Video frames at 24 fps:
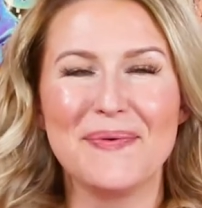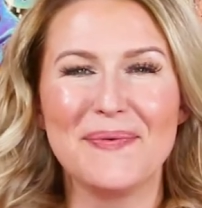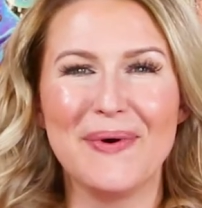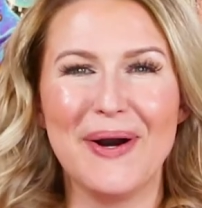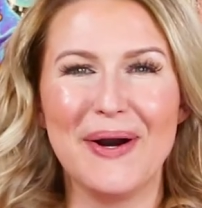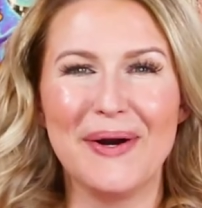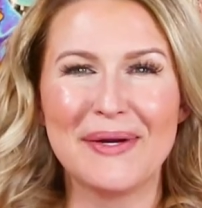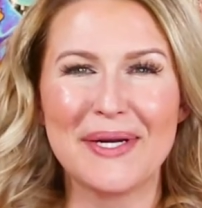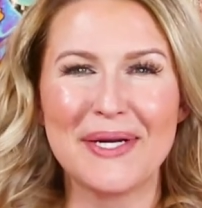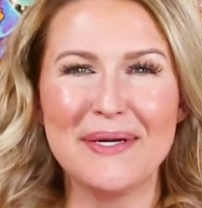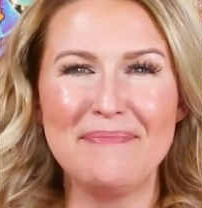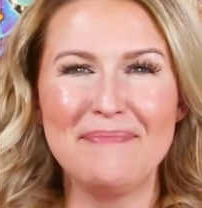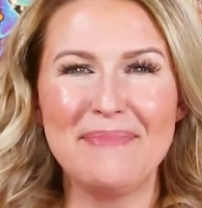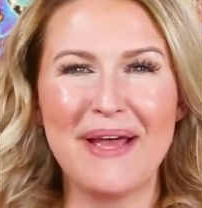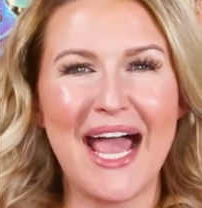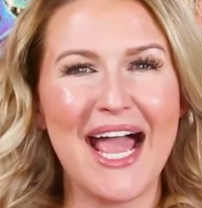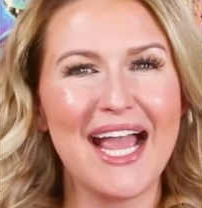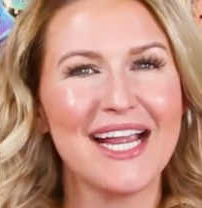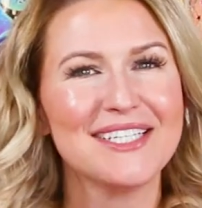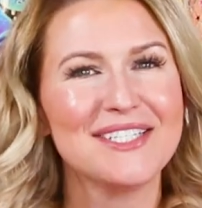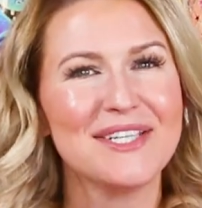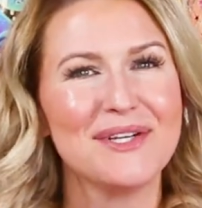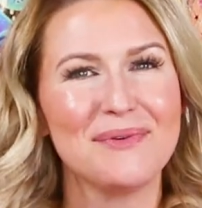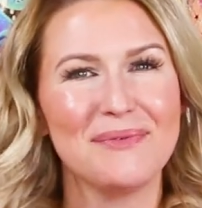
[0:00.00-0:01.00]
welcome
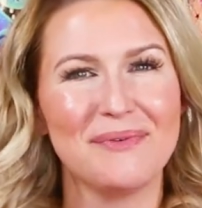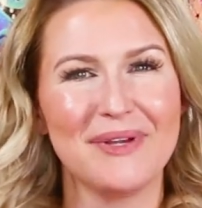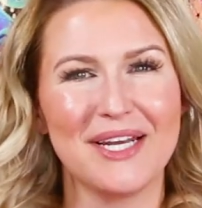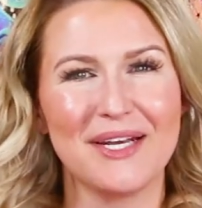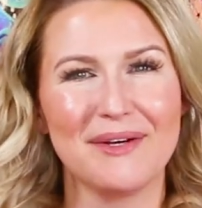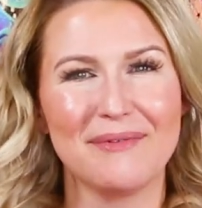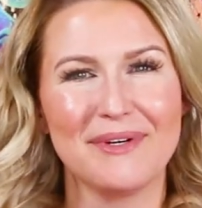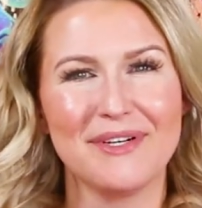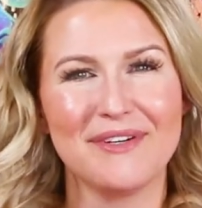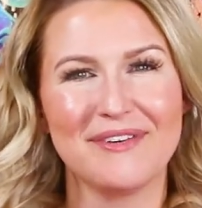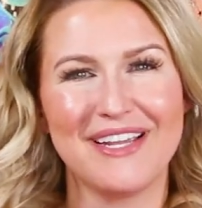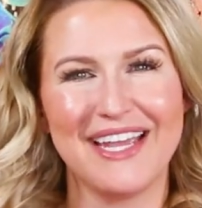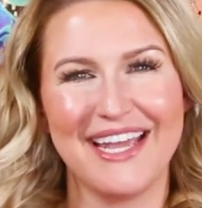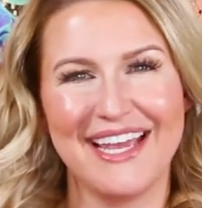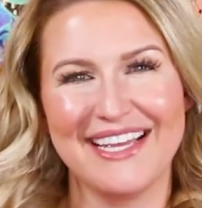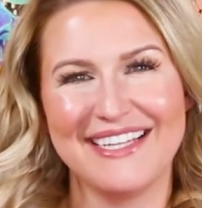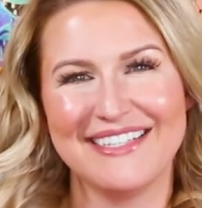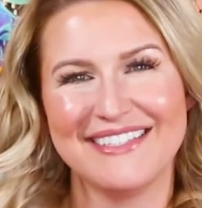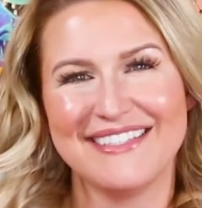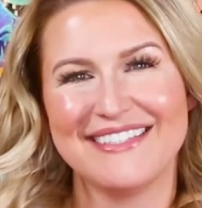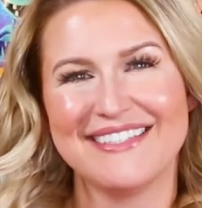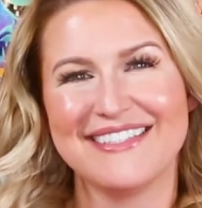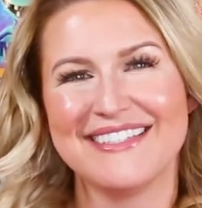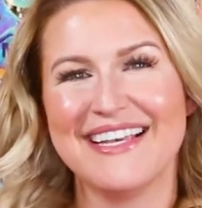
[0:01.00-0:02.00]
back to Readaroo
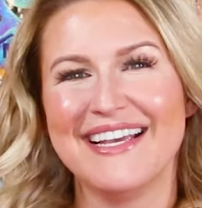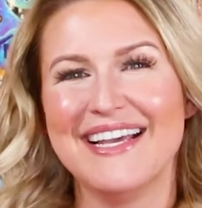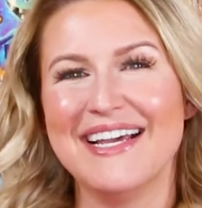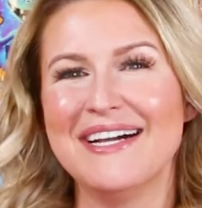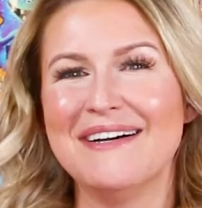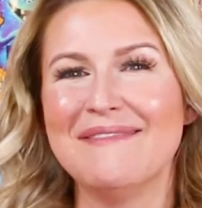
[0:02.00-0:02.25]
Kids.